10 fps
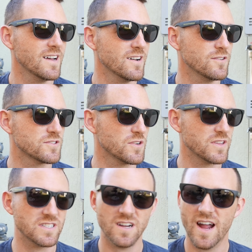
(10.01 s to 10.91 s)
who sold
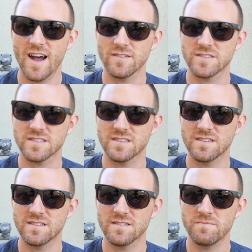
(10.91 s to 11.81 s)
us our house
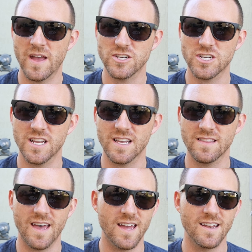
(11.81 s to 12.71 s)
mentioning
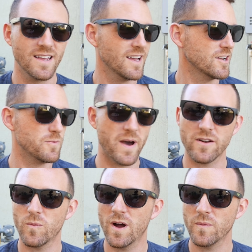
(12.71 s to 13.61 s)
that no
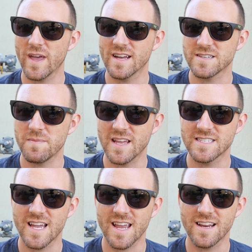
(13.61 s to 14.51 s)
matter what, we had to
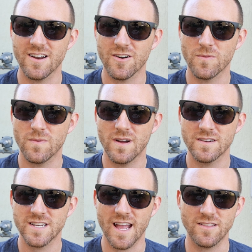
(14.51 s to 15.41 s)
maintain our
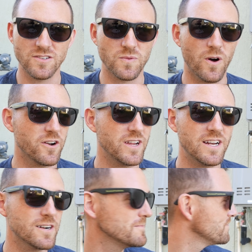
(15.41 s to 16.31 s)
tankless water
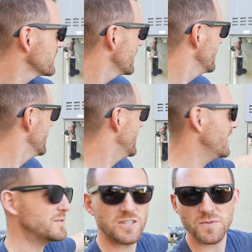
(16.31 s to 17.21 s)
heater,
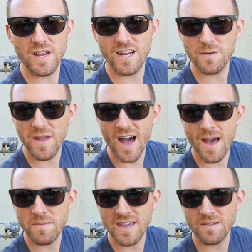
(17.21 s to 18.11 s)
which is right here
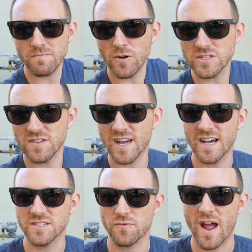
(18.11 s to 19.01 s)
behind me. Most of you
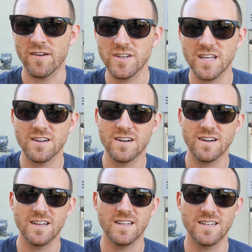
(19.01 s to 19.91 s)
guys around
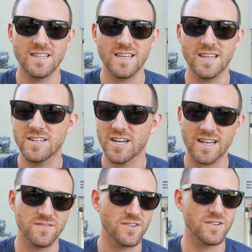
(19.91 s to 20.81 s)
here in the
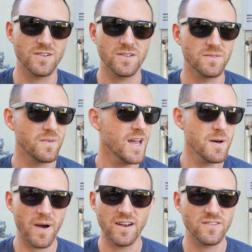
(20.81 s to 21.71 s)
Jacksonville,
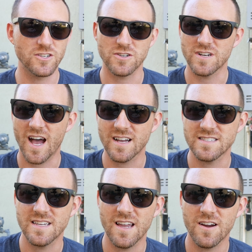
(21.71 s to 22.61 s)
Ponte Vedra,
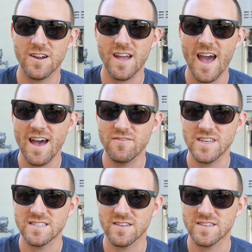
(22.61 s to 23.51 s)
Nocatee area have
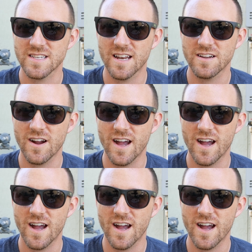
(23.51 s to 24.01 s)
these on the side of your